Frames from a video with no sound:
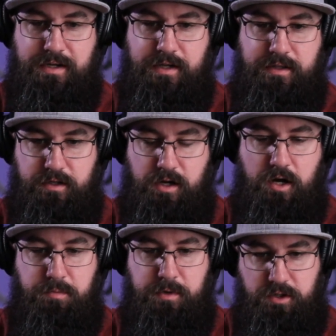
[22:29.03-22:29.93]
and then it
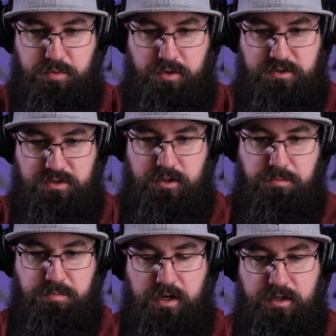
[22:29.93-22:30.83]
automatically puts in
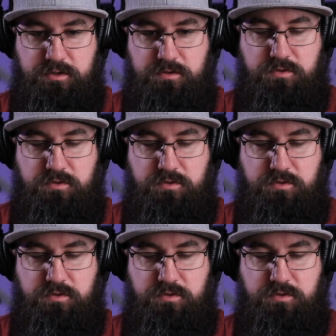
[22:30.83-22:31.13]
the positive.